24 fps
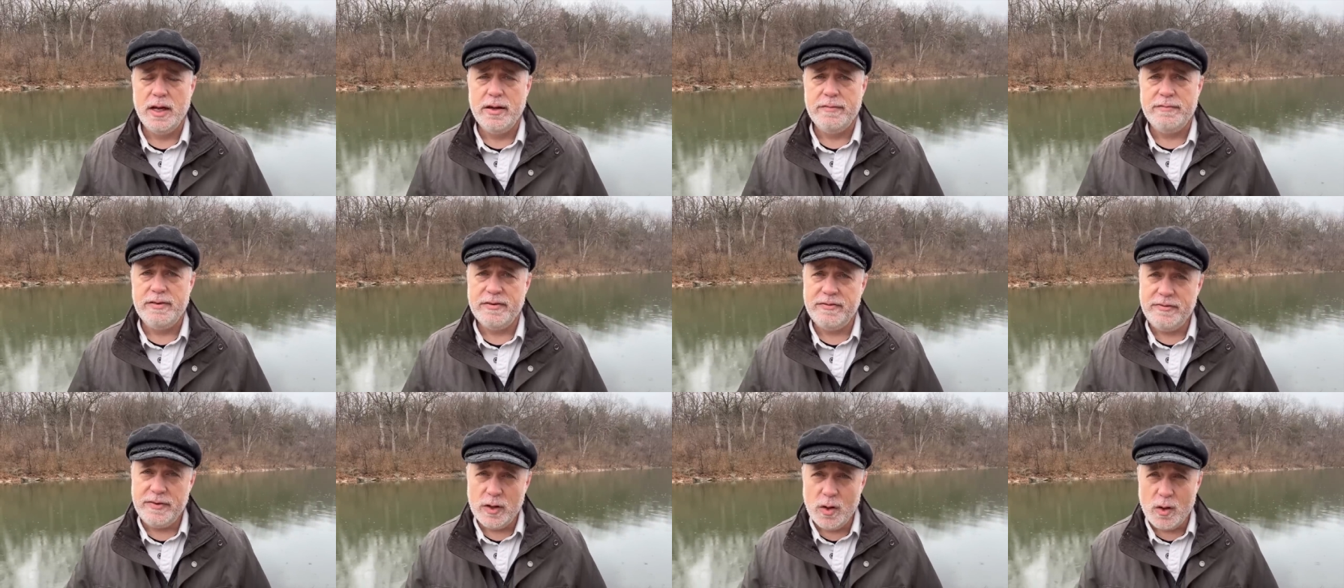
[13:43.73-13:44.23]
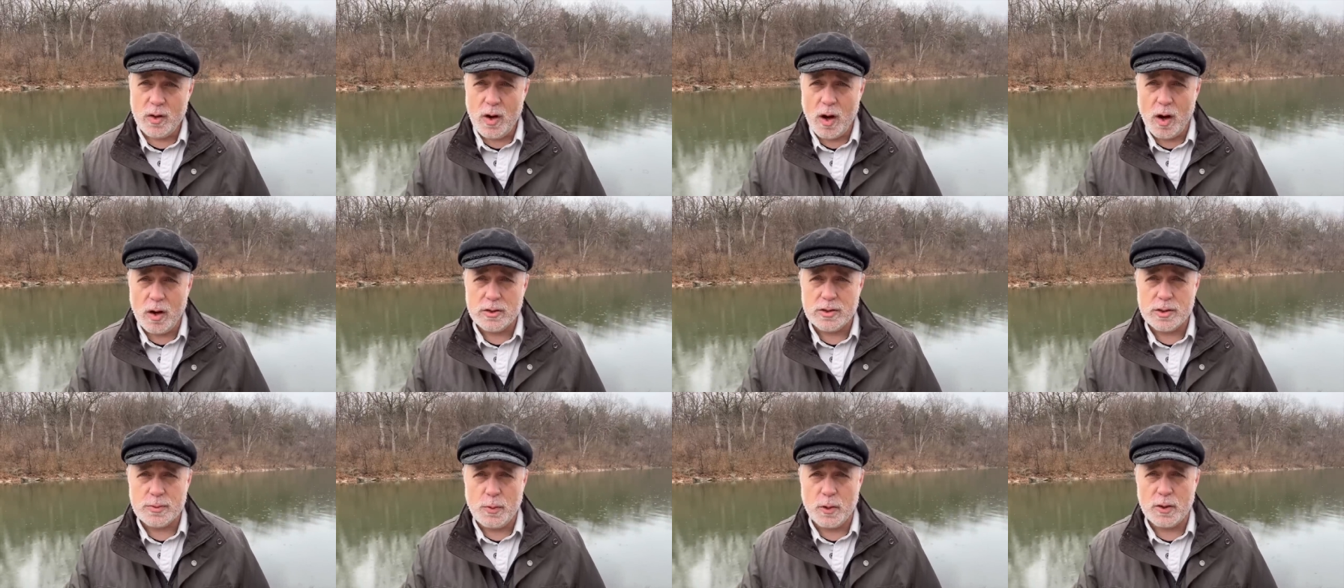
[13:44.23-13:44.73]
If you feel
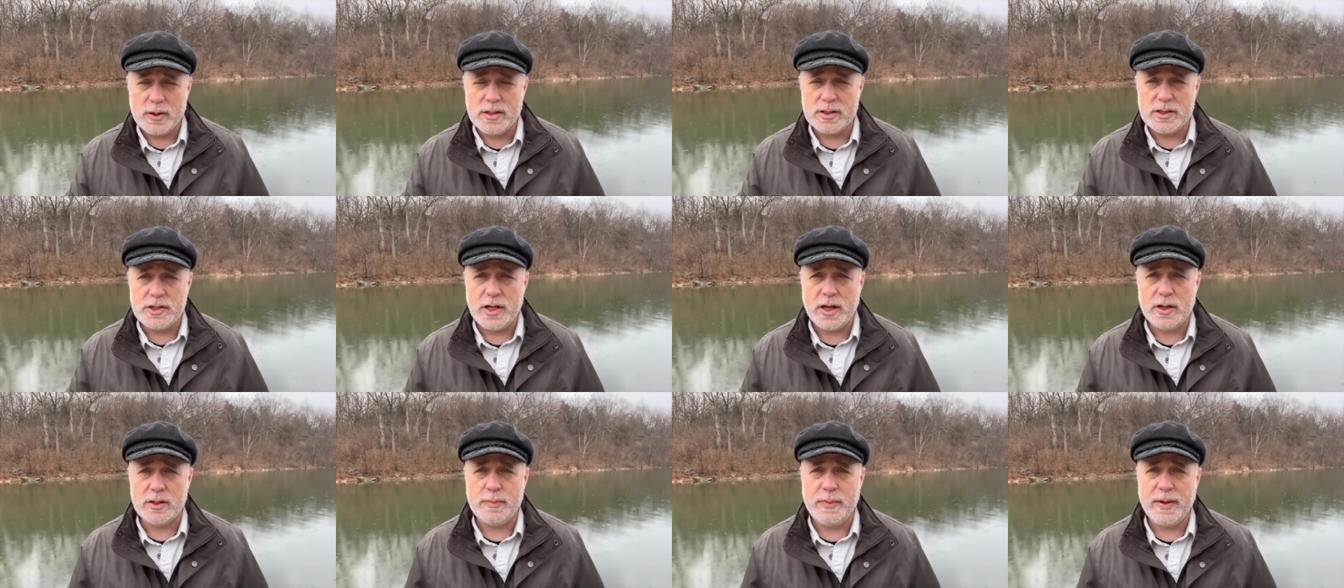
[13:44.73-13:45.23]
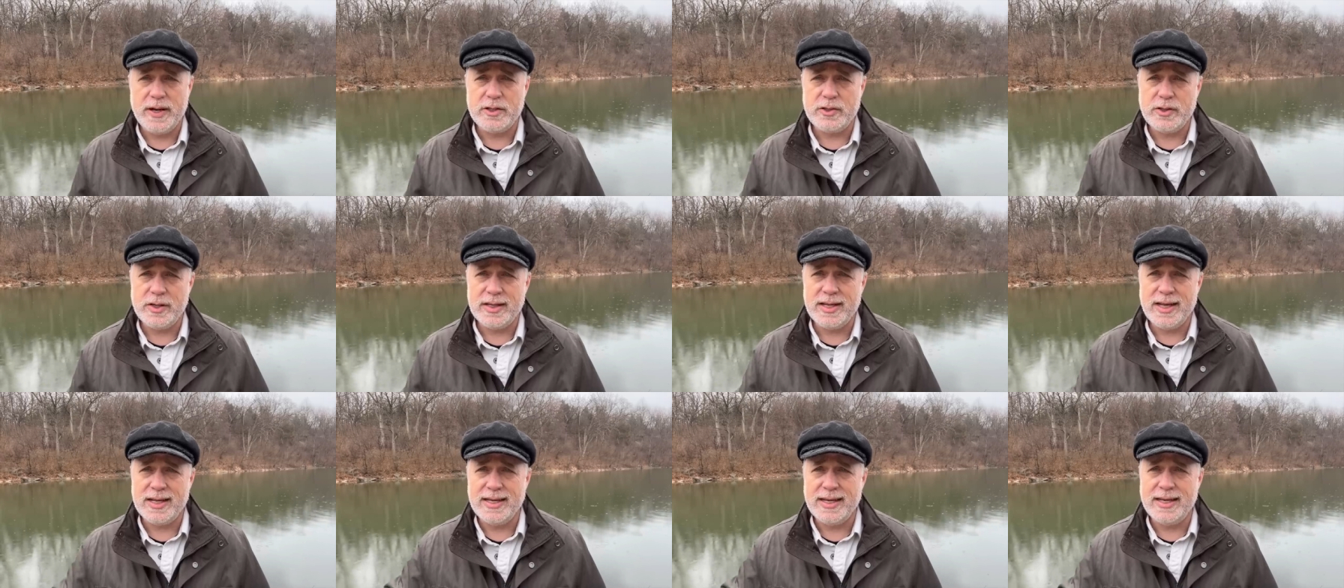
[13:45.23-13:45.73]
called to support this channel with
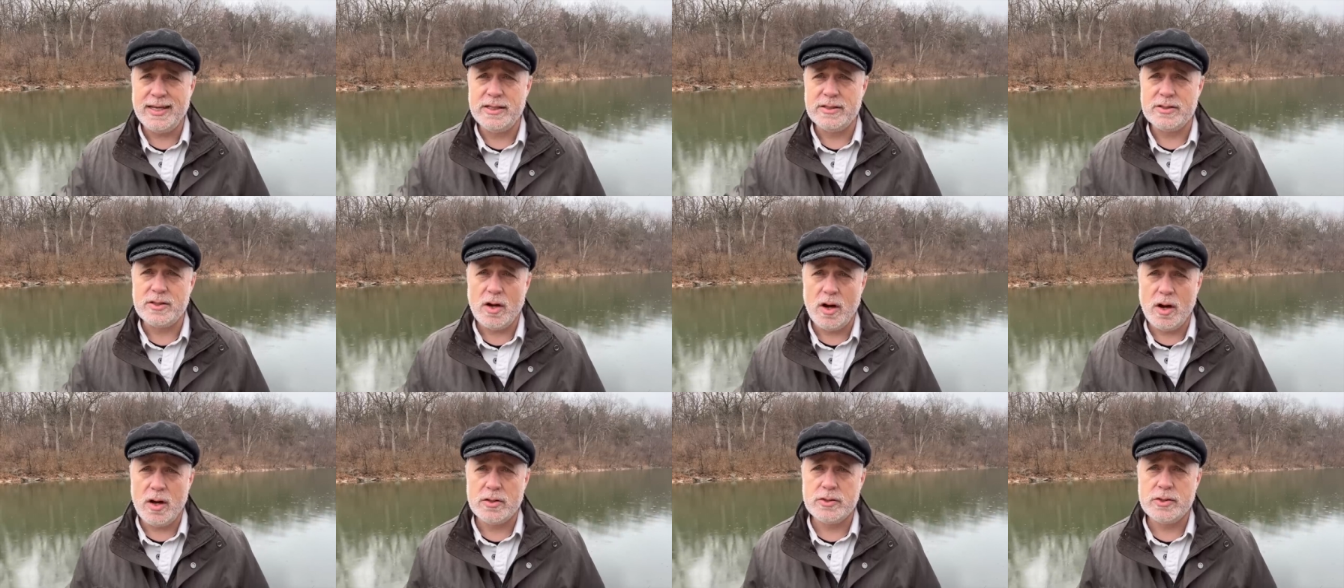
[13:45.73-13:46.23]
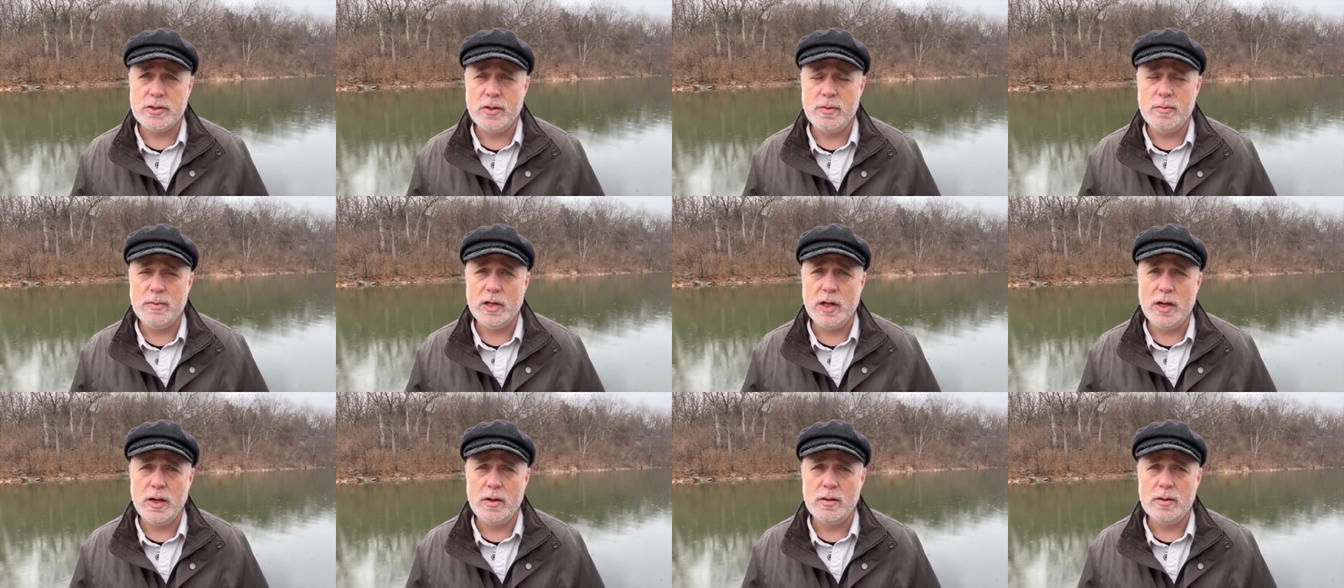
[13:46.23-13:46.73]
Patreon, that link is also
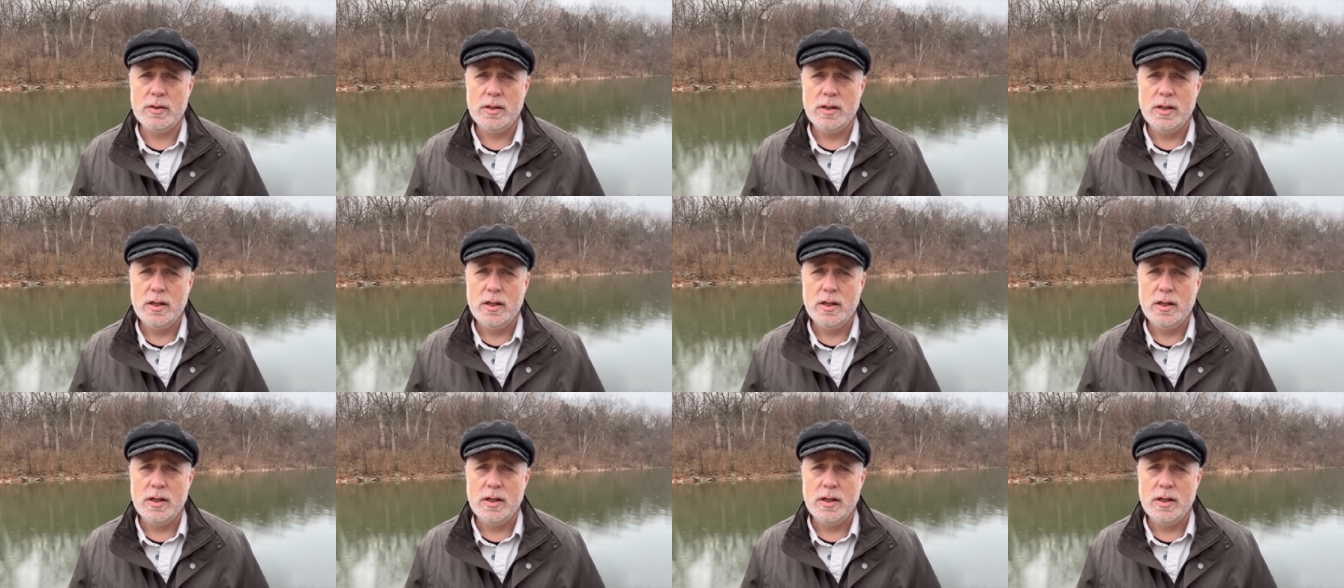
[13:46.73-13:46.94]
below.